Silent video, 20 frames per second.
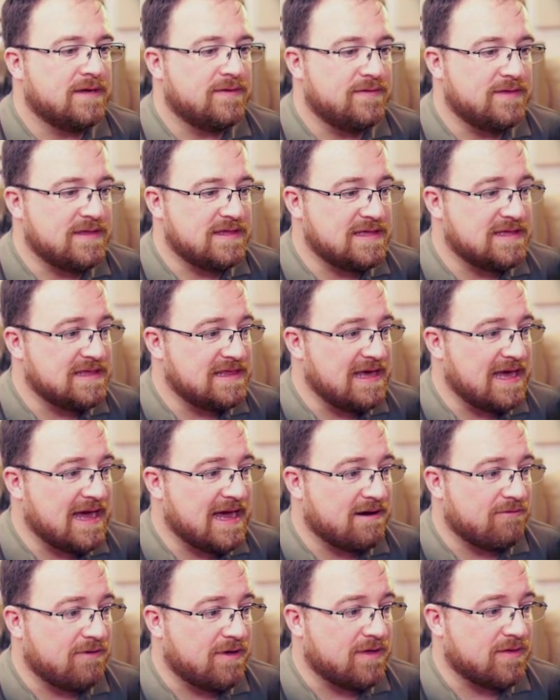This is the
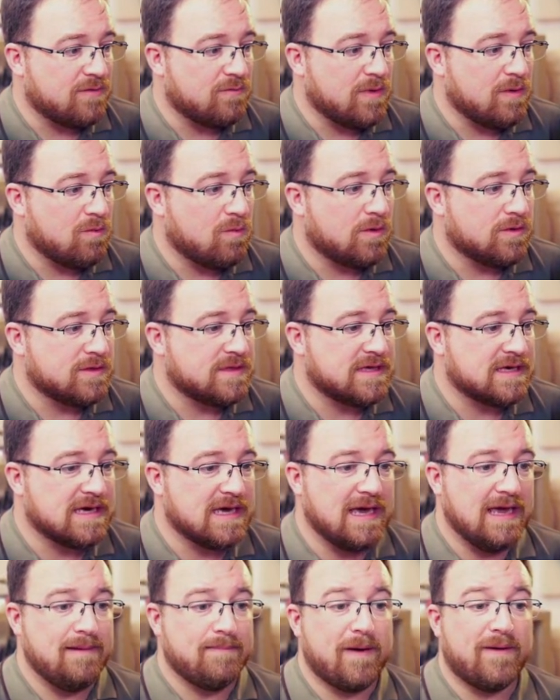area that we want to
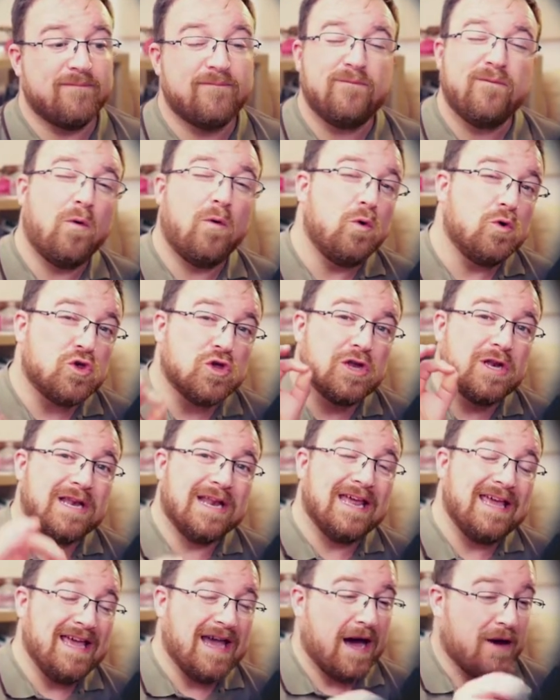keep.
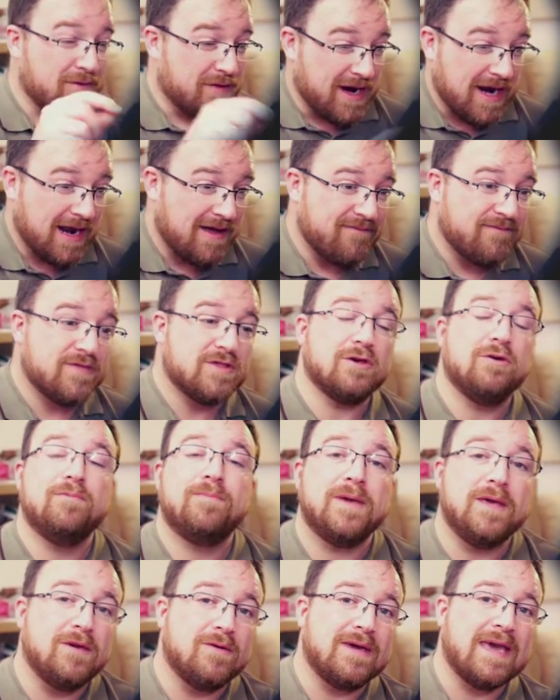Unfortunately, I would love to,
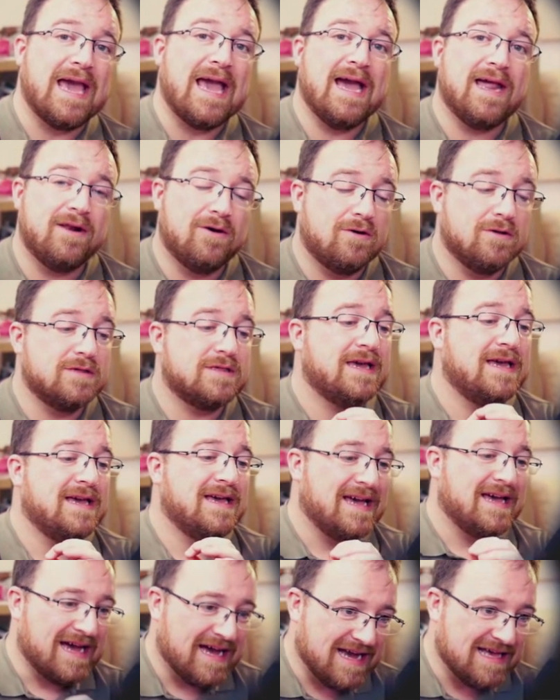but you cannot,
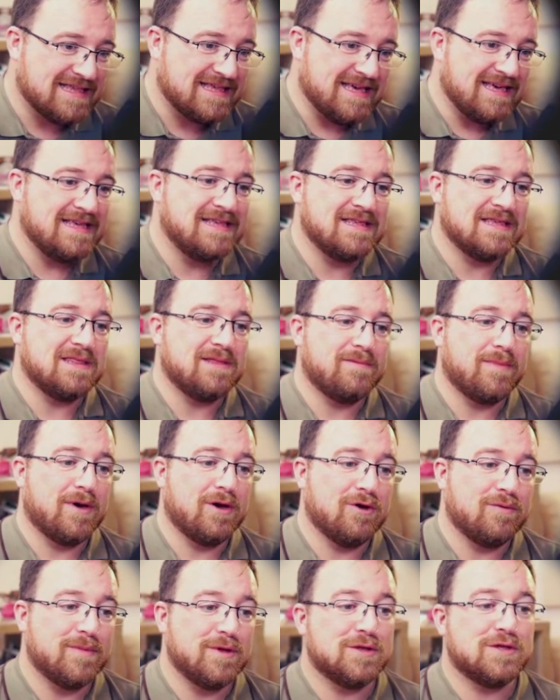as it is at the
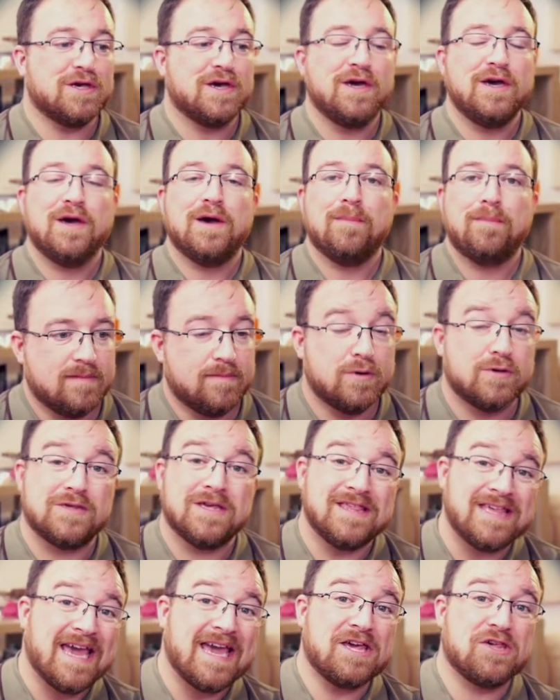moment, put
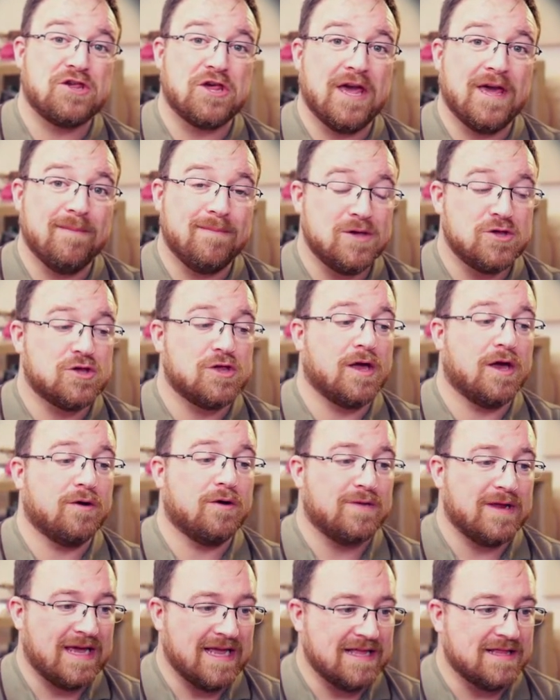a texture image
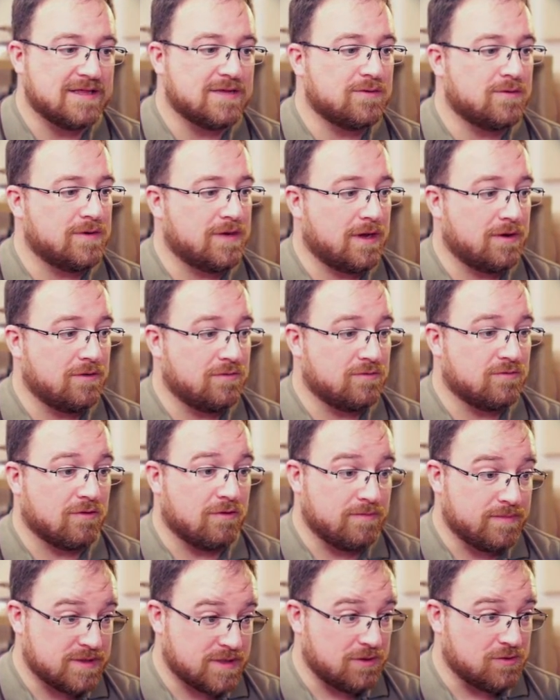node into a node
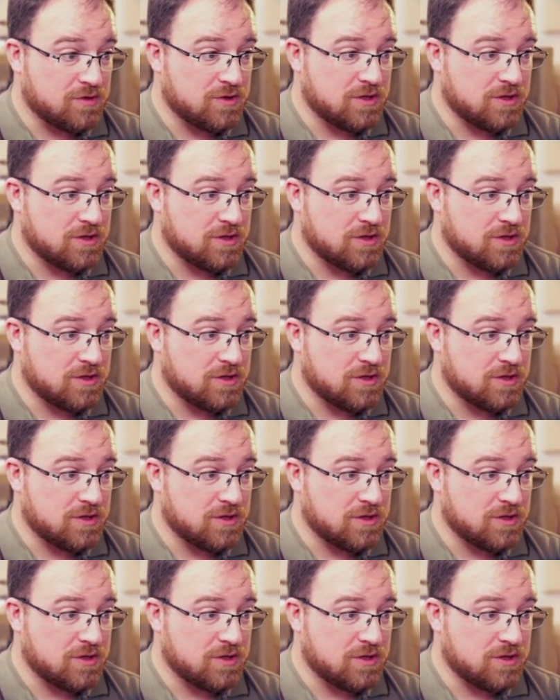group. So it's